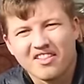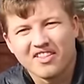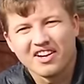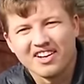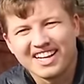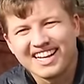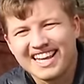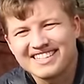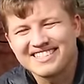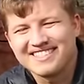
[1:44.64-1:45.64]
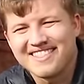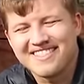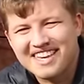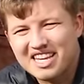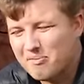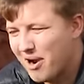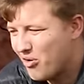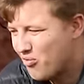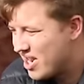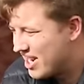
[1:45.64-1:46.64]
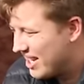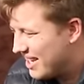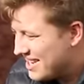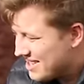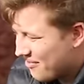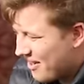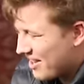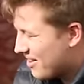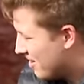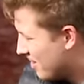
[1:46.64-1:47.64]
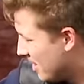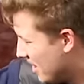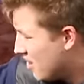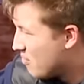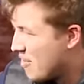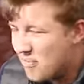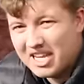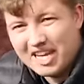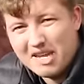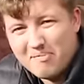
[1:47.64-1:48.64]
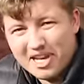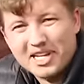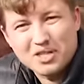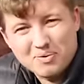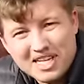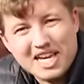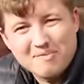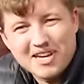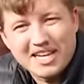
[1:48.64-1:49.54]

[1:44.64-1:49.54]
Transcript: Anyway, to recap for those of you that are potentially new to the channel or haven't been here long enough to know what this car